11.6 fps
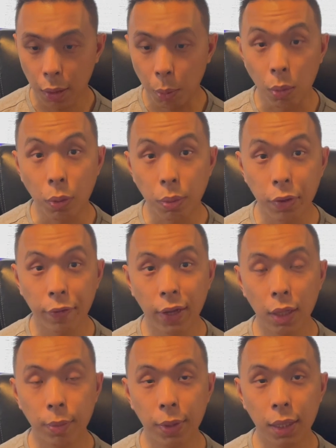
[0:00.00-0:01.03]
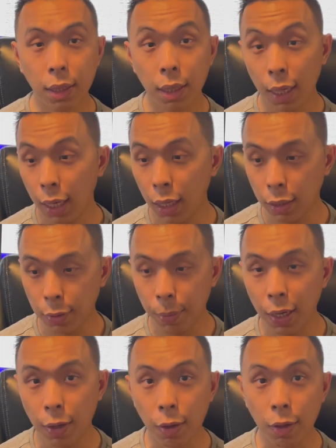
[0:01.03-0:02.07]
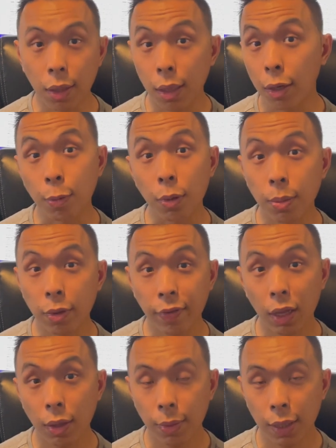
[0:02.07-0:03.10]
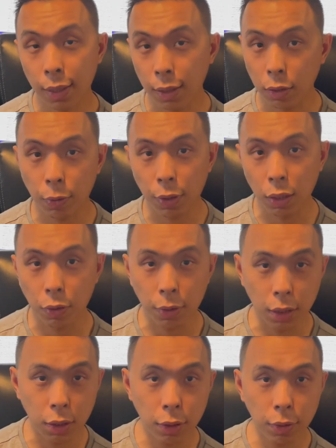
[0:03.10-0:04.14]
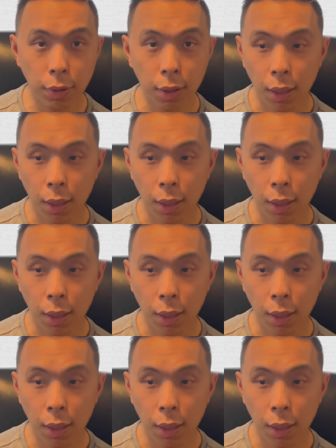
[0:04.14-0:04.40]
mobile development is better than web development in 2022.